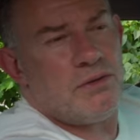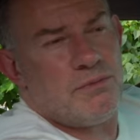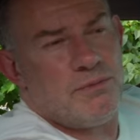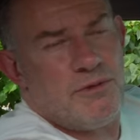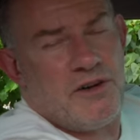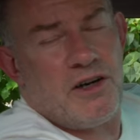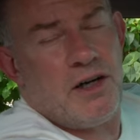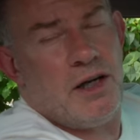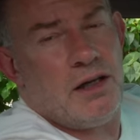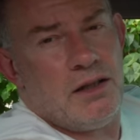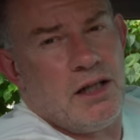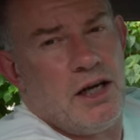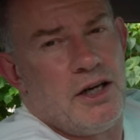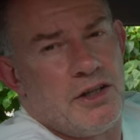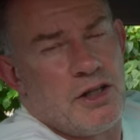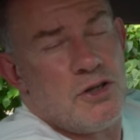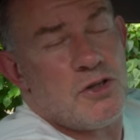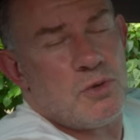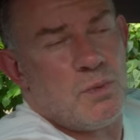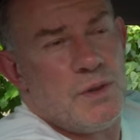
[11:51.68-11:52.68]
very
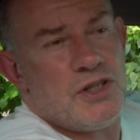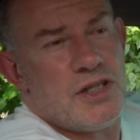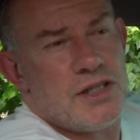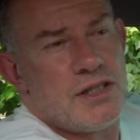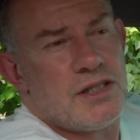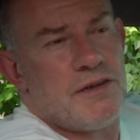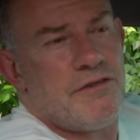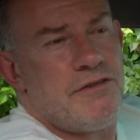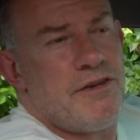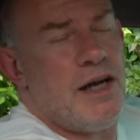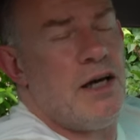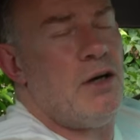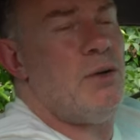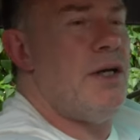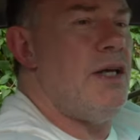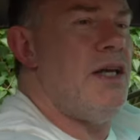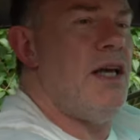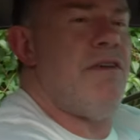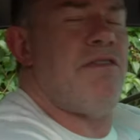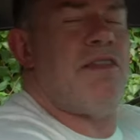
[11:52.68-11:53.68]
unlike those switches to fail.
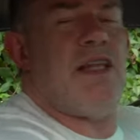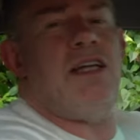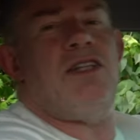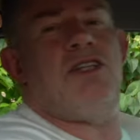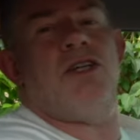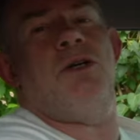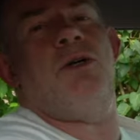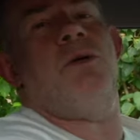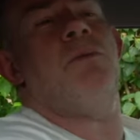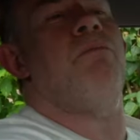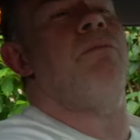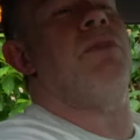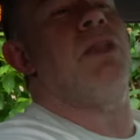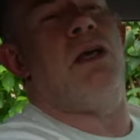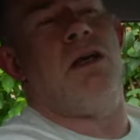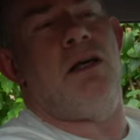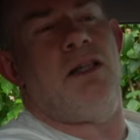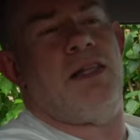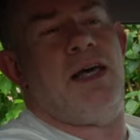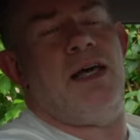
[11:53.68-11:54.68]
If they do,
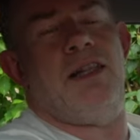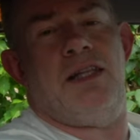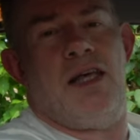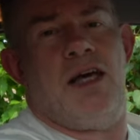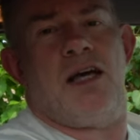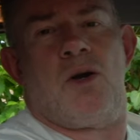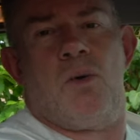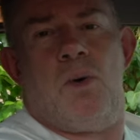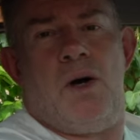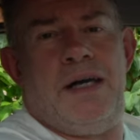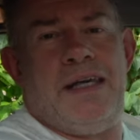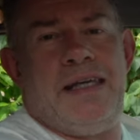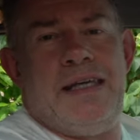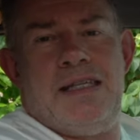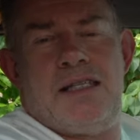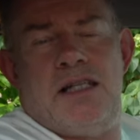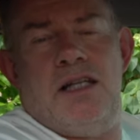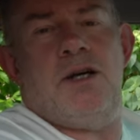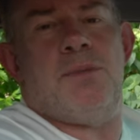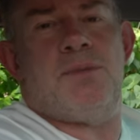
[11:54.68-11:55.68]
then they're quite
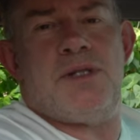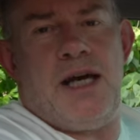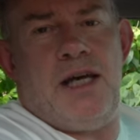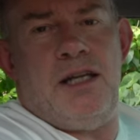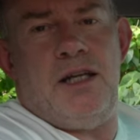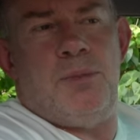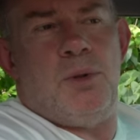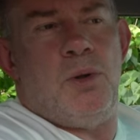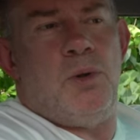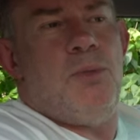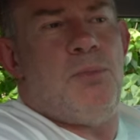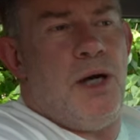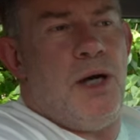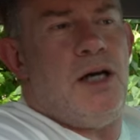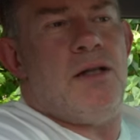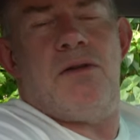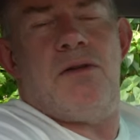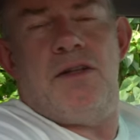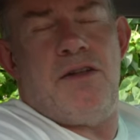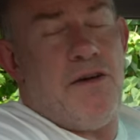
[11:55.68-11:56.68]
easily obtainable,
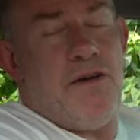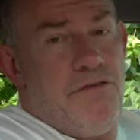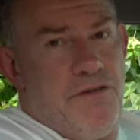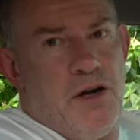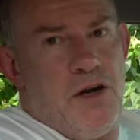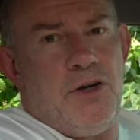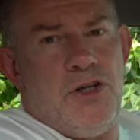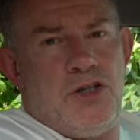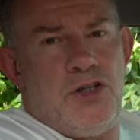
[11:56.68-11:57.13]
but they're very